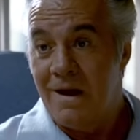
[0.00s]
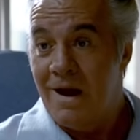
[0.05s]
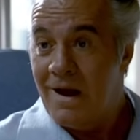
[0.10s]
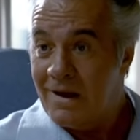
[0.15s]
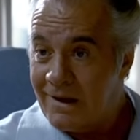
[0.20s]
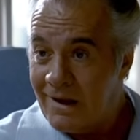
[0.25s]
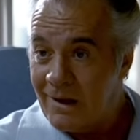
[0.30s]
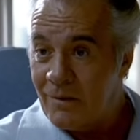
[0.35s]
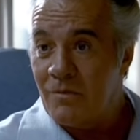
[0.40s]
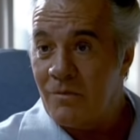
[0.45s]
I
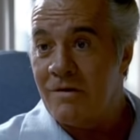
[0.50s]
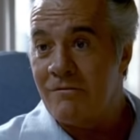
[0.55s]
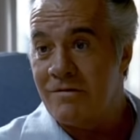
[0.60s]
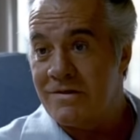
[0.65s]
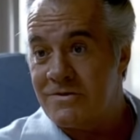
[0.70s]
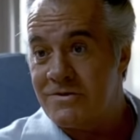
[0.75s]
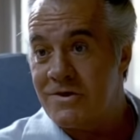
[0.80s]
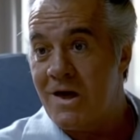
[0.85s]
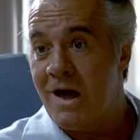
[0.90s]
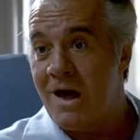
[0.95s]
gotta wear a
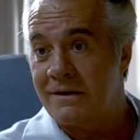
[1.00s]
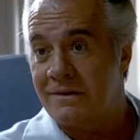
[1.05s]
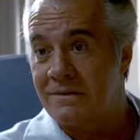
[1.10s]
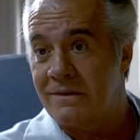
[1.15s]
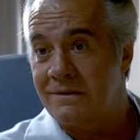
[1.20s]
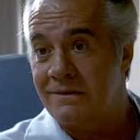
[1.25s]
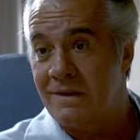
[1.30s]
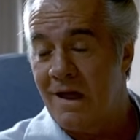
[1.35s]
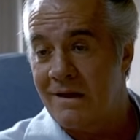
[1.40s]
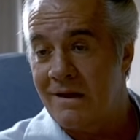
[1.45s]
jock,
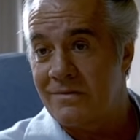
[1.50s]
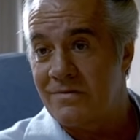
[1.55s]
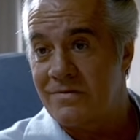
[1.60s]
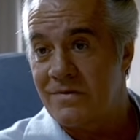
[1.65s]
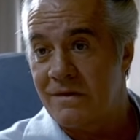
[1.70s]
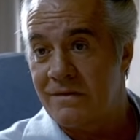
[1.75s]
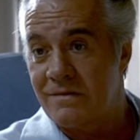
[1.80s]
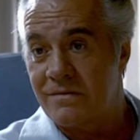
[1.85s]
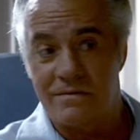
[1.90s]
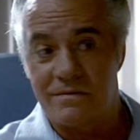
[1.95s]
the doc
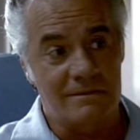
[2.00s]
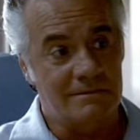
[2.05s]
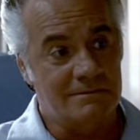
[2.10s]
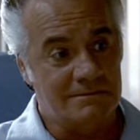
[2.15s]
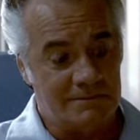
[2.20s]
says.